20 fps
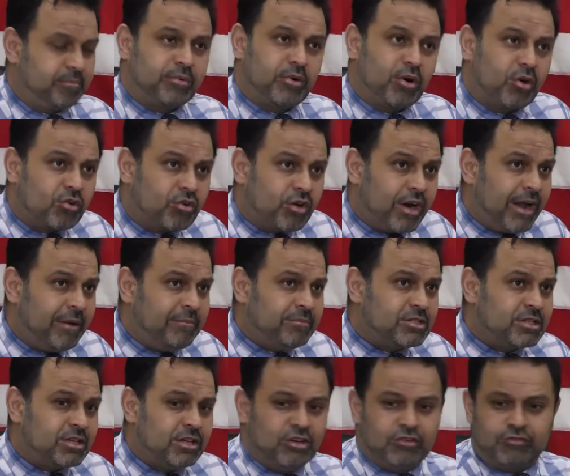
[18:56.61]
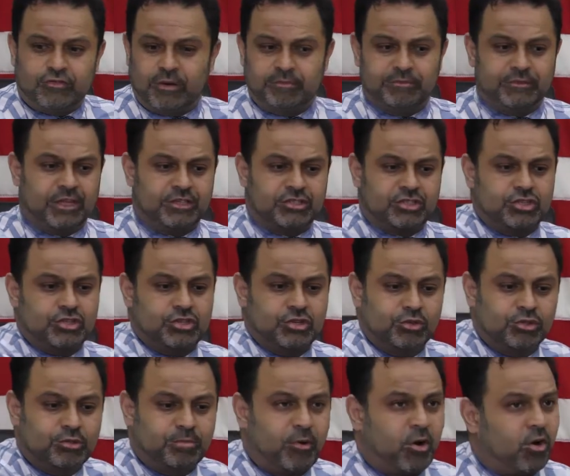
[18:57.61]
programs, from this
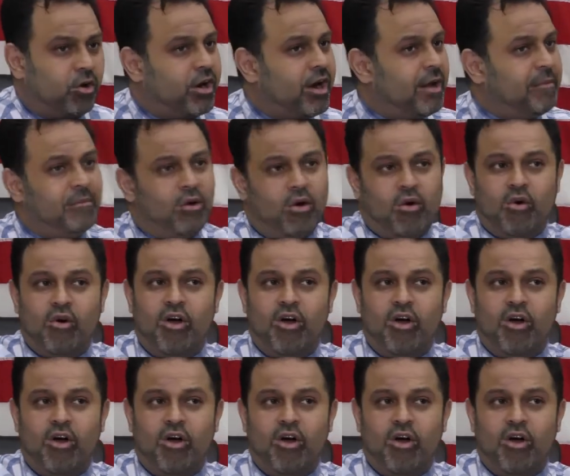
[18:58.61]
youth program.